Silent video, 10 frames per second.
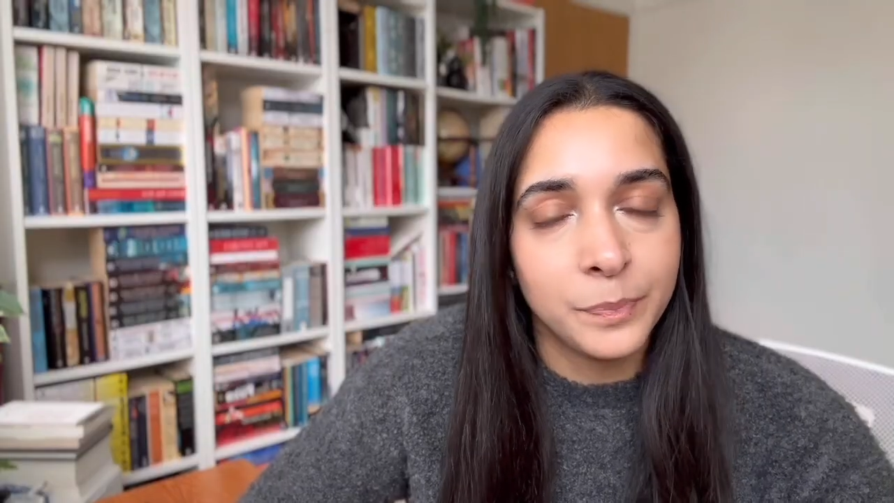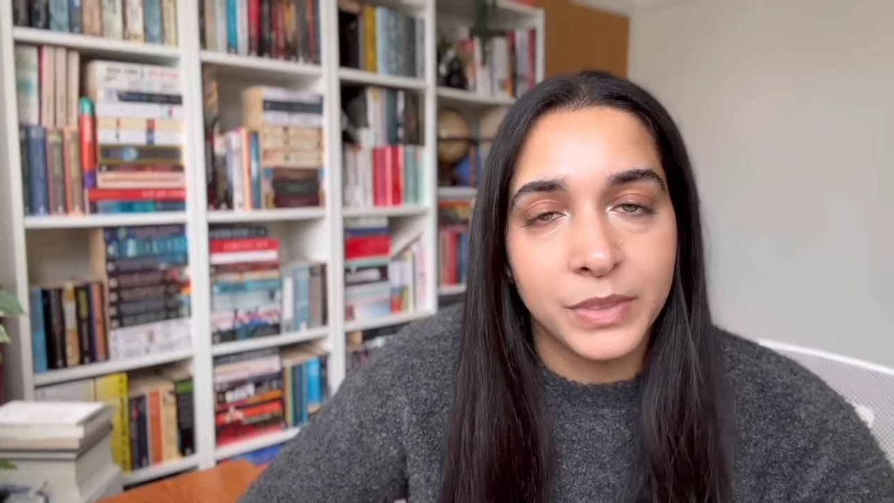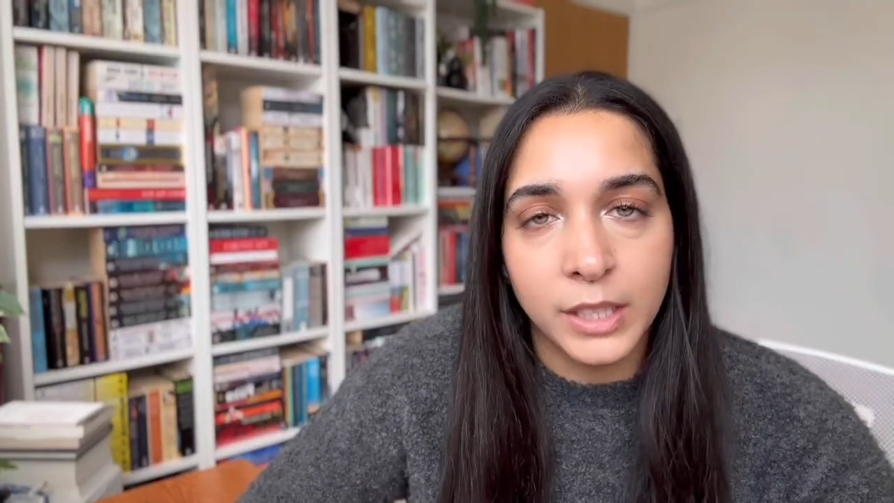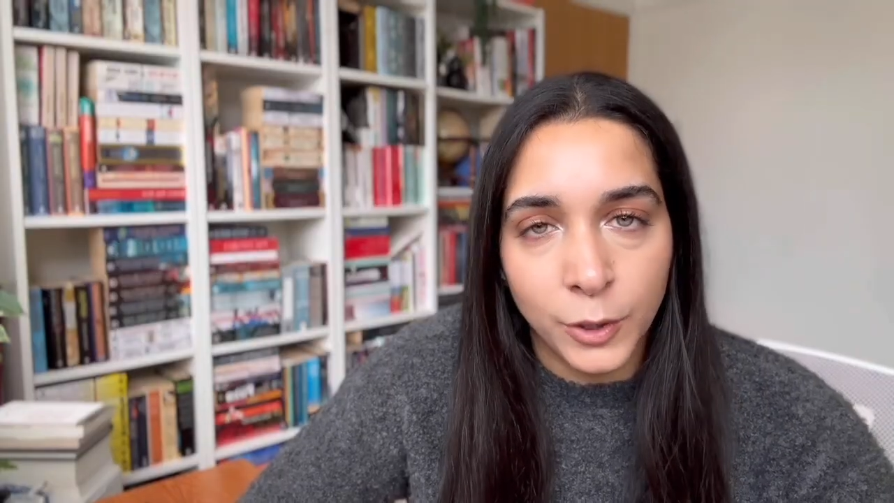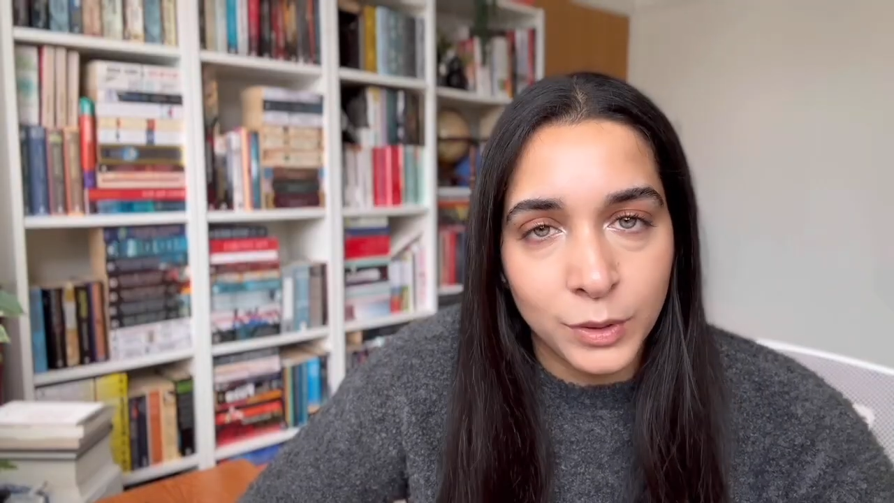
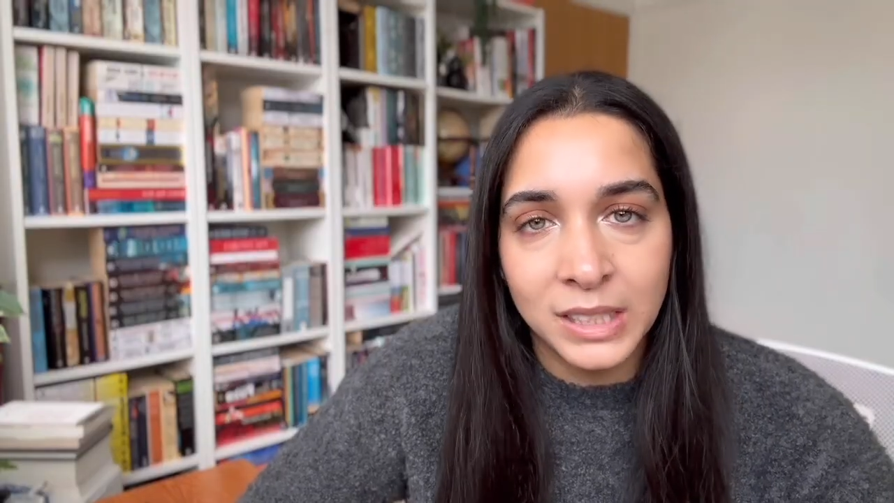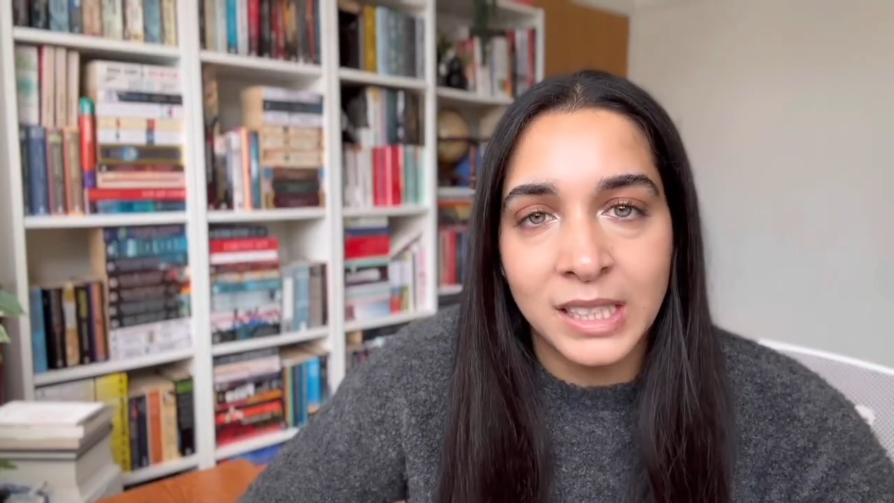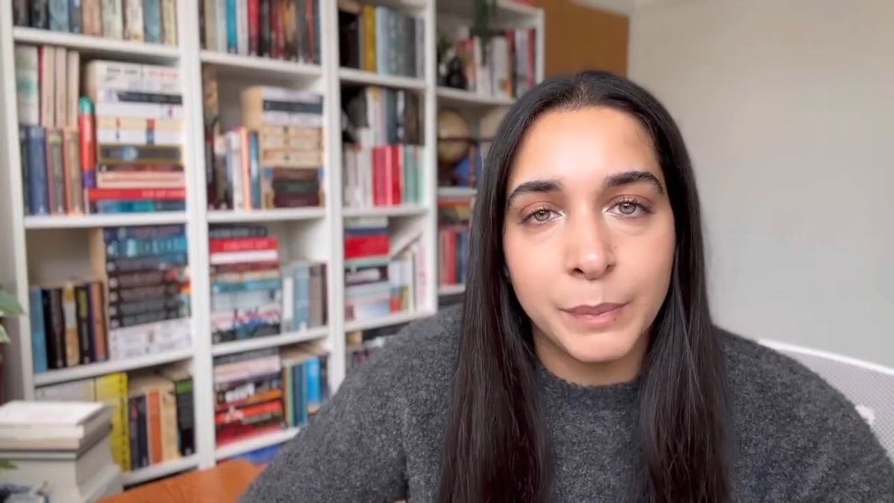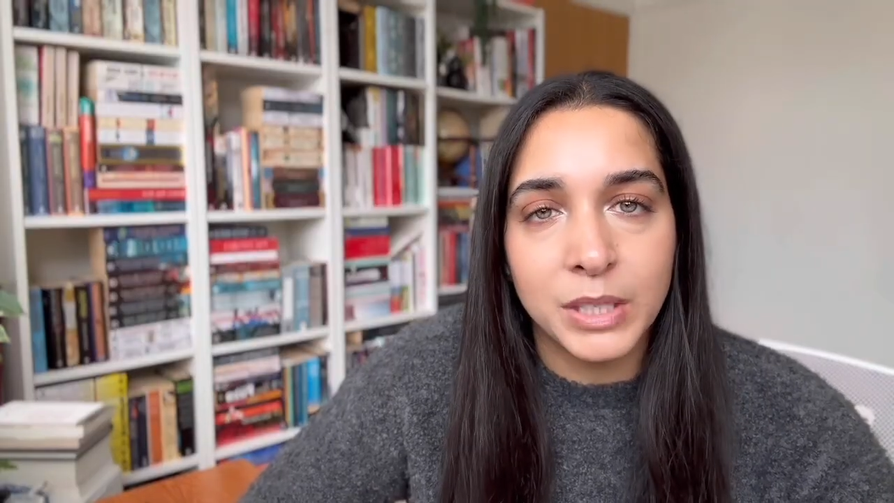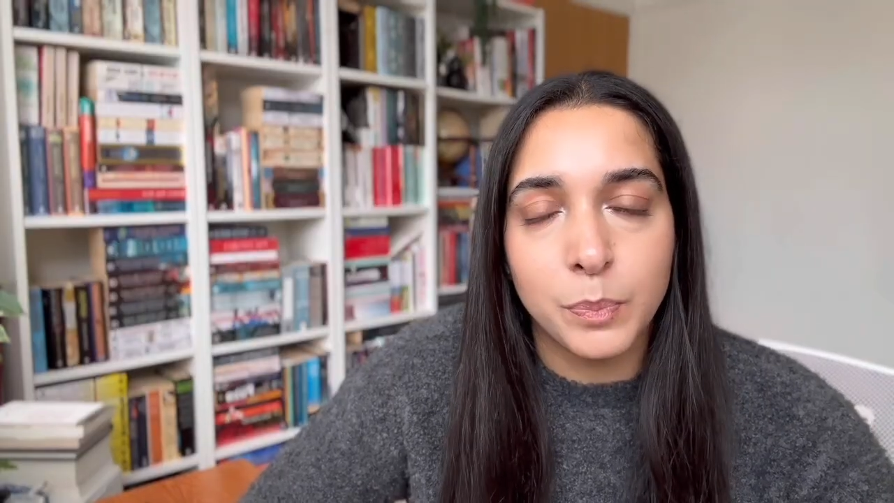the only
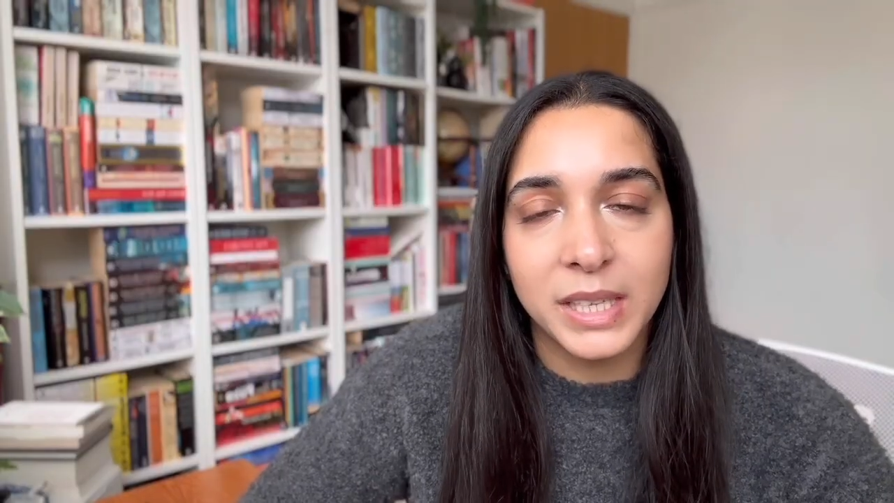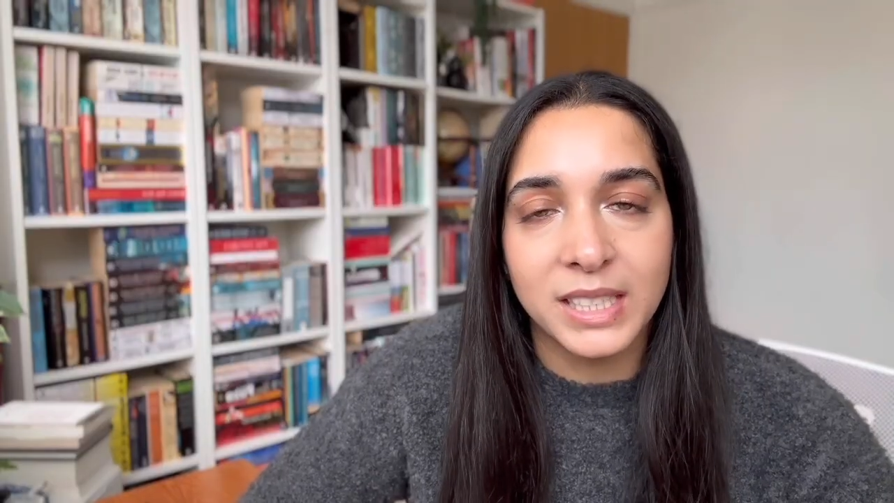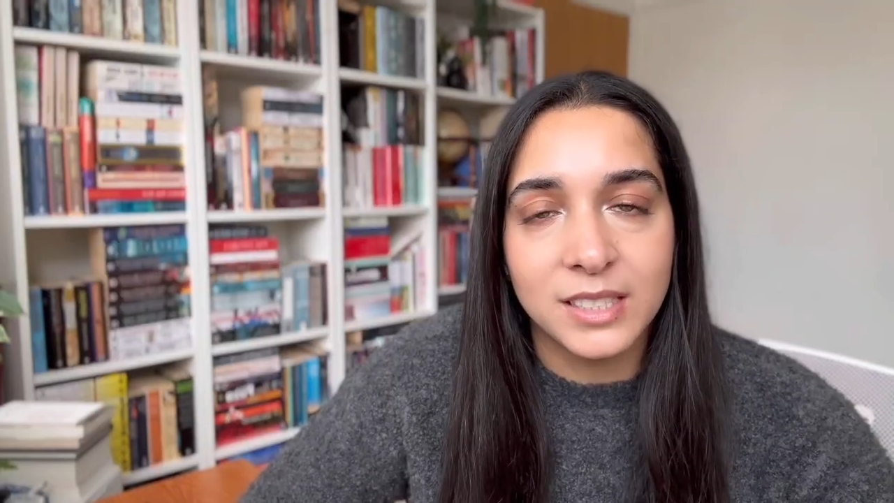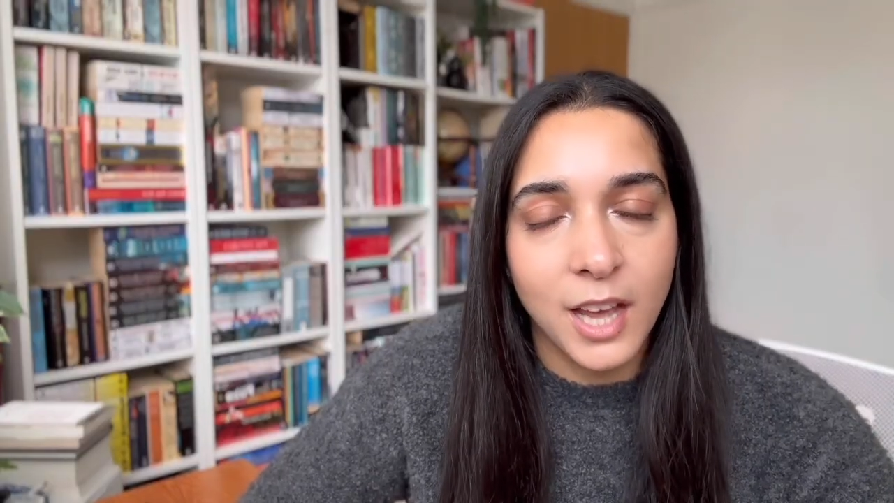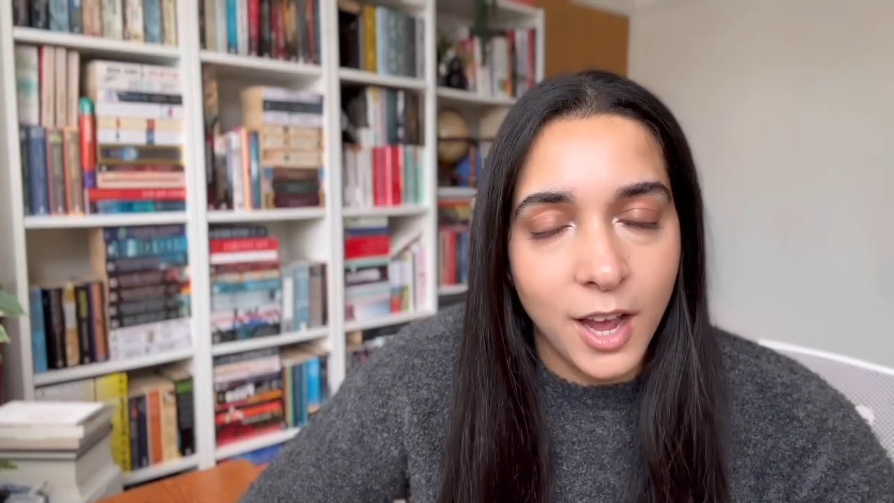limit being
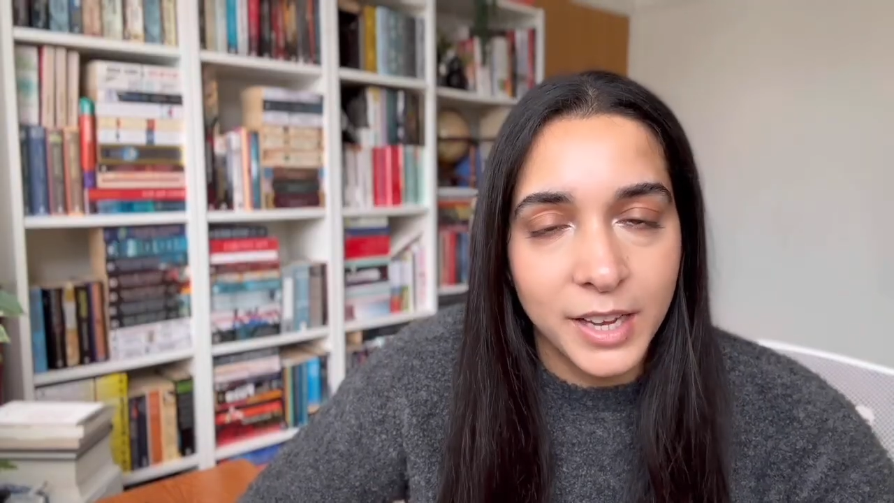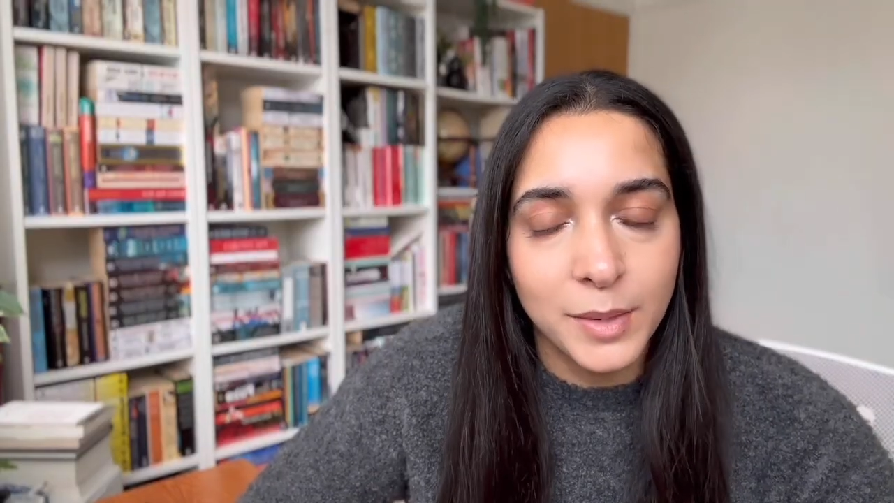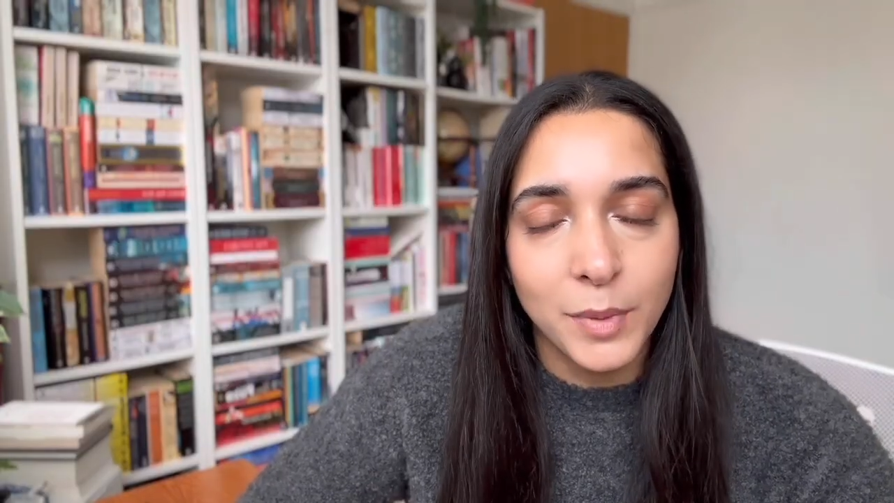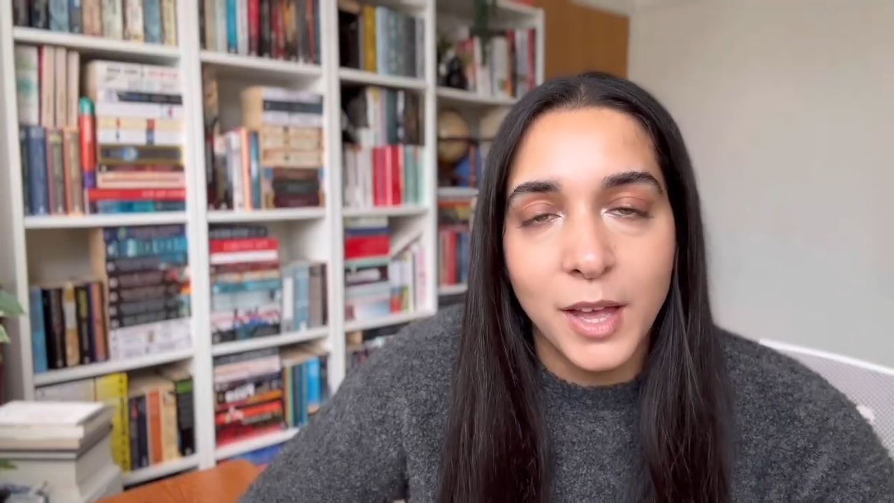time.